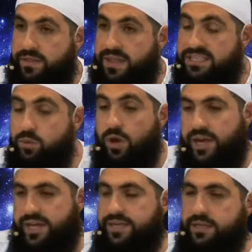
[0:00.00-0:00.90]
That's
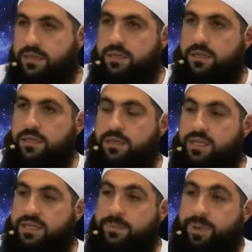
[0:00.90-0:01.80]
why,
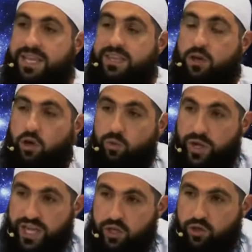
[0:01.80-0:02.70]
depending on
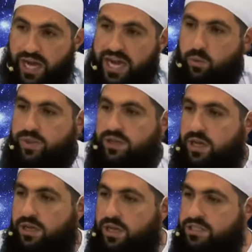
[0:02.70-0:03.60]
where you are with
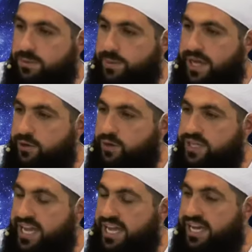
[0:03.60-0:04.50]
Allah subhanahu wa
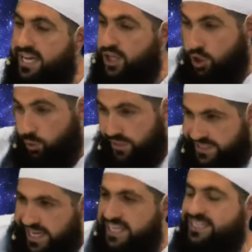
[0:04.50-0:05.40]
ta'ala, you will
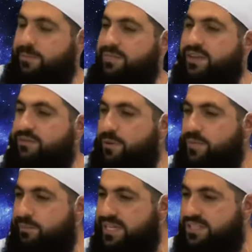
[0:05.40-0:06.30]
take something
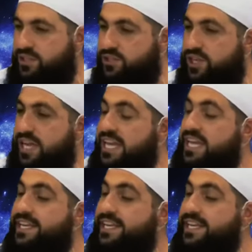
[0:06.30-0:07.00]
from the message.